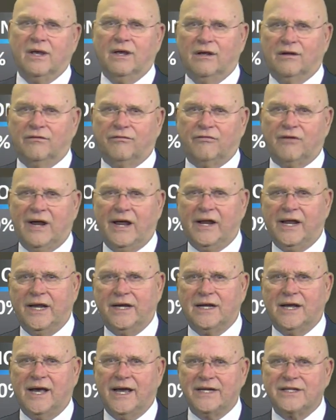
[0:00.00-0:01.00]
Friday
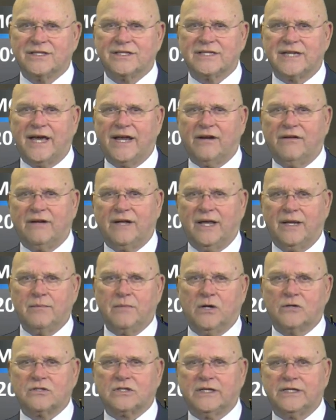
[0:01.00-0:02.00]
night. Saturday,
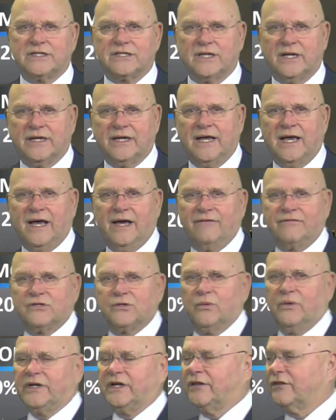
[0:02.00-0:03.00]
mostly sunny, high of
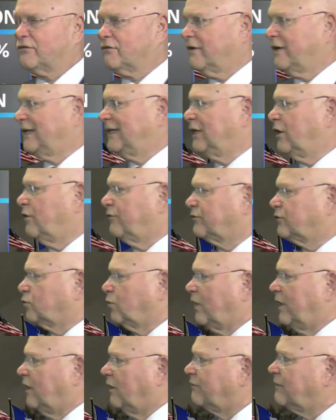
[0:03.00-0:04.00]
23, low of
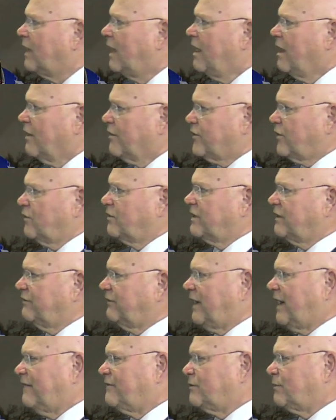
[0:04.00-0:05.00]
12,
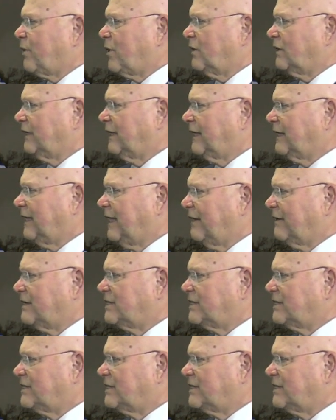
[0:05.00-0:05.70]
35 and partly cloudy